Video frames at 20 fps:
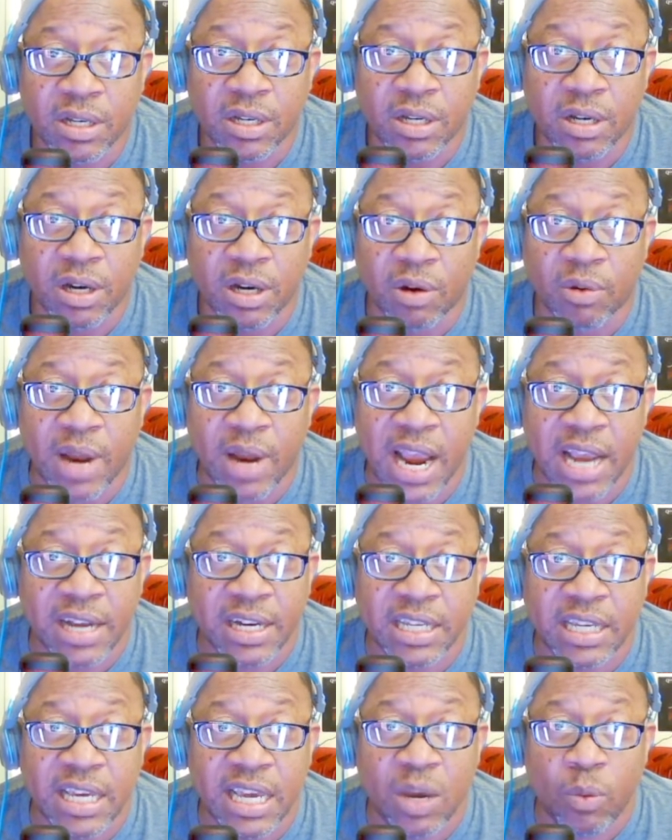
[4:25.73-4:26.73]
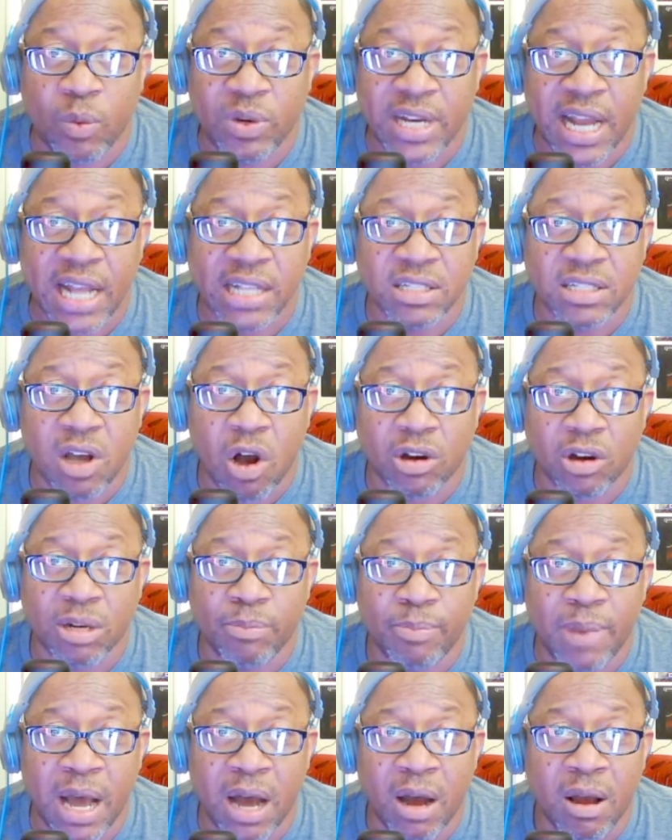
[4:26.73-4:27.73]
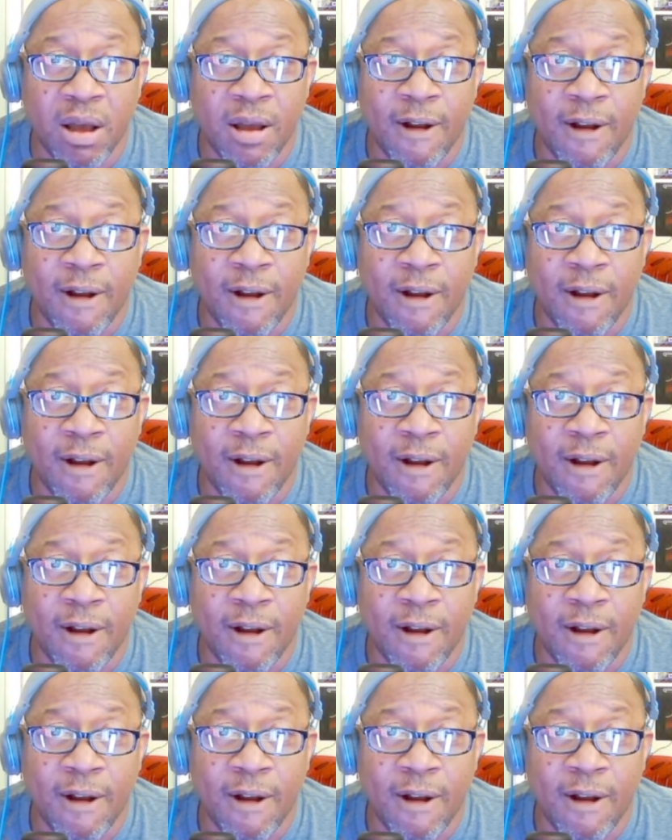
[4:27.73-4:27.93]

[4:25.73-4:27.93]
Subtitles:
All right? And again, we're not talking about